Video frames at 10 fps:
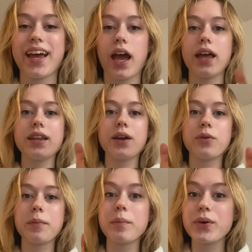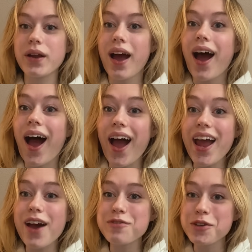And then I remembered, I
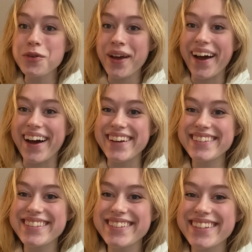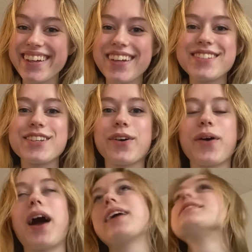have you guys. So
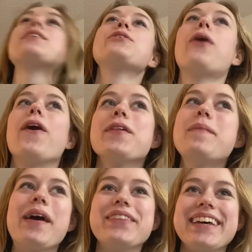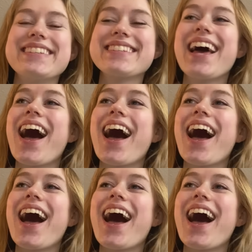I can tell you all about this.